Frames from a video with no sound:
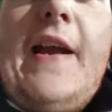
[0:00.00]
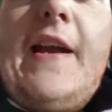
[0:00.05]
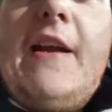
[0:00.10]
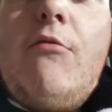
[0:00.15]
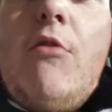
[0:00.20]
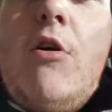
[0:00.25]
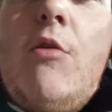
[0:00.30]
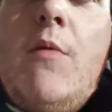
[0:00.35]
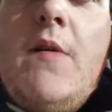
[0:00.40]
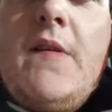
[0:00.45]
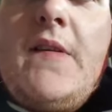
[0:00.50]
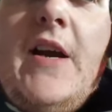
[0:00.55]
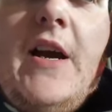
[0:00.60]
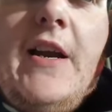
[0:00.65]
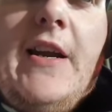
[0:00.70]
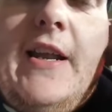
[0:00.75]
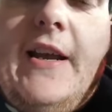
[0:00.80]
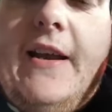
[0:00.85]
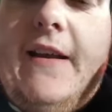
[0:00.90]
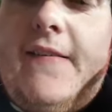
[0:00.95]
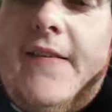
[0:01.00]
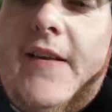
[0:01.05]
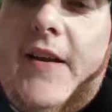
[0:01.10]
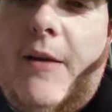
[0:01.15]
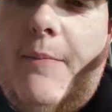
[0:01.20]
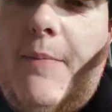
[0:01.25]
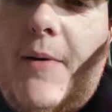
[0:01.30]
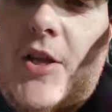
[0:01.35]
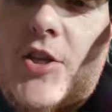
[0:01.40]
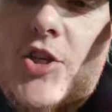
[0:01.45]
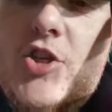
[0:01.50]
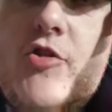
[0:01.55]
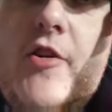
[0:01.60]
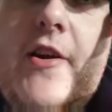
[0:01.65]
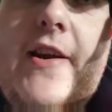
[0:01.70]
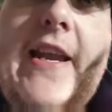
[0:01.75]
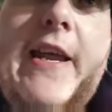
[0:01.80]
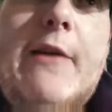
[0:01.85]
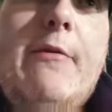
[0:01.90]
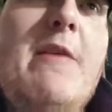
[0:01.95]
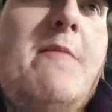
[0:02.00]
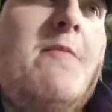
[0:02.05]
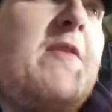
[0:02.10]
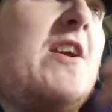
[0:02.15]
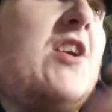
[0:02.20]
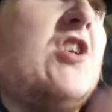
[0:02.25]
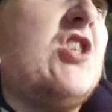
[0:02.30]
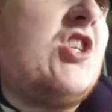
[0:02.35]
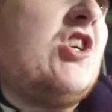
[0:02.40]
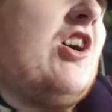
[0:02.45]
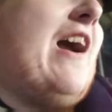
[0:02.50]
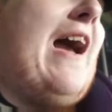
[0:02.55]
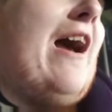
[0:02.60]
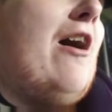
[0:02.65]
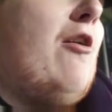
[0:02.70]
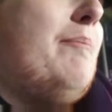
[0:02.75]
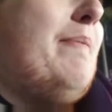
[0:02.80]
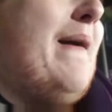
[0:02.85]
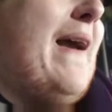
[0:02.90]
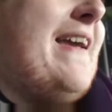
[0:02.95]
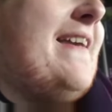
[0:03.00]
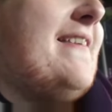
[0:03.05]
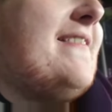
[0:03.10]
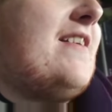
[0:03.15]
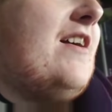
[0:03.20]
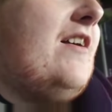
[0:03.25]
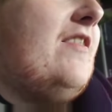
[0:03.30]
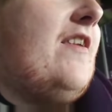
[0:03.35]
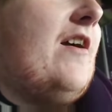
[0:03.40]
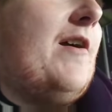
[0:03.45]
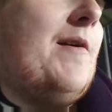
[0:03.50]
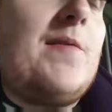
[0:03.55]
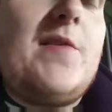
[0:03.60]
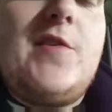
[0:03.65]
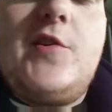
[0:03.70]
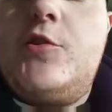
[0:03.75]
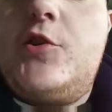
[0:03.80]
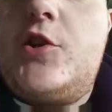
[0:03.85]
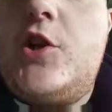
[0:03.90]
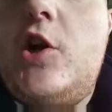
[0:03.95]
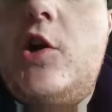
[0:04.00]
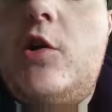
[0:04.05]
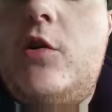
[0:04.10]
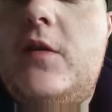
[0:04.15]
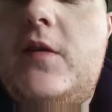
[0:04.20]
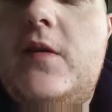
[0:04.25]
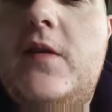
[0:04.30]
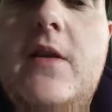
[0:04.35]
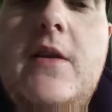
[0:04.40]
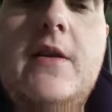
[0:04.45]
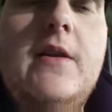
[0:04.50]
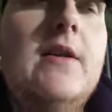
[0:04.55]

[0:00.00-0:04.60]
second one was kind of like a sucker punch, really. We, we just got outpaced on those two goals.